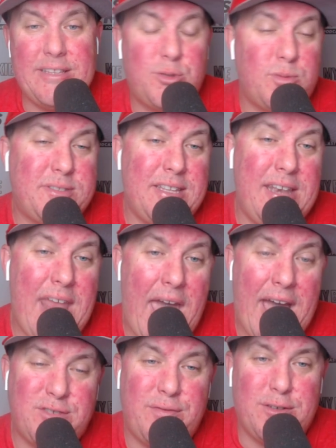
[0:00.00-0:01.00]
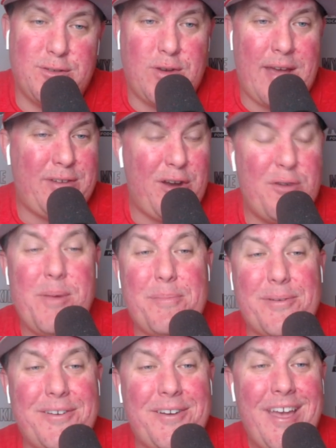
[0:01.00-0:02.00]
This was the Nashville draft. I
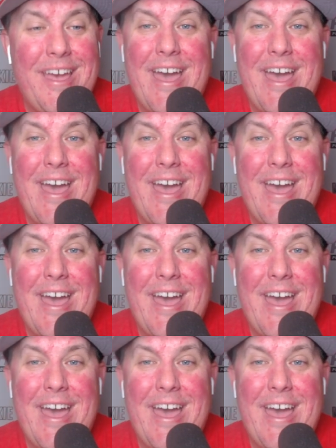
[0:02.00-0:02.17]
remember